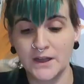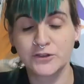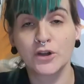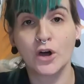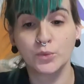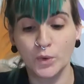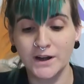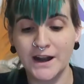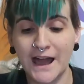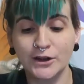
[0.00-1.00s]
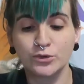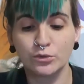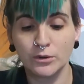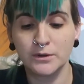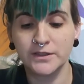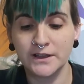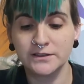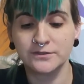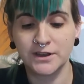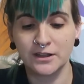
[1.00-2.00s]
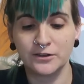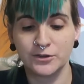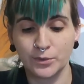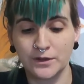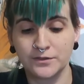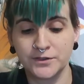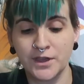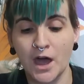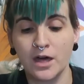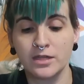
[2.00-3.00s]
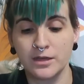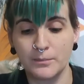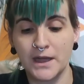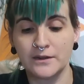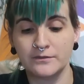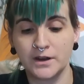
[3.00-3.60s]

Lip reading: It's called What an Actual Woman Thinks of Taylor Swift's The Man